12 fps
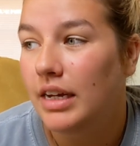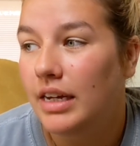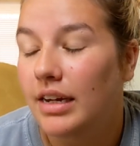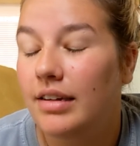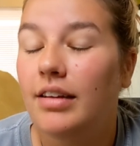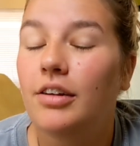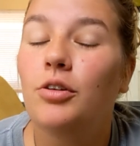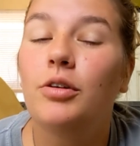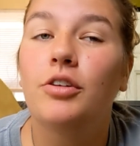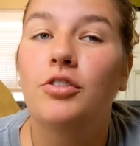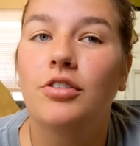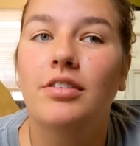because I know
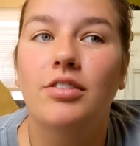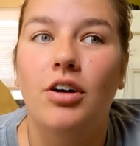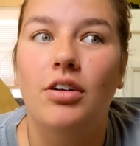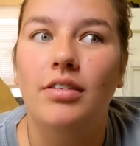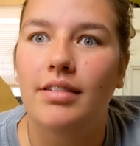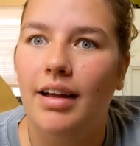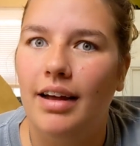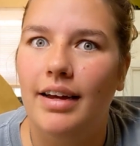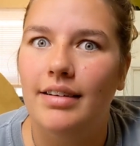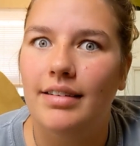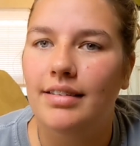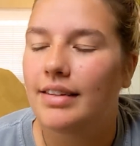you're just all
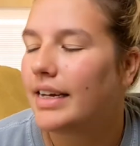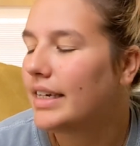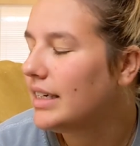dying to see